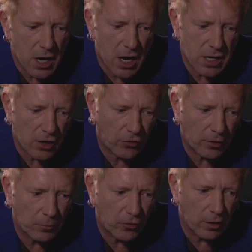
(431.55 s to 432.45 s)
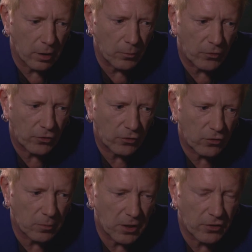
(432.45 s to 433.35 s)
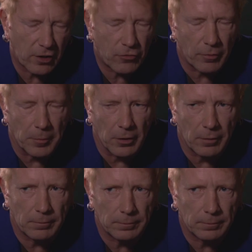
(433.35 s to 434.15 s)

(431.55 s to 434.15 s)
and yet sometimes to my detriment.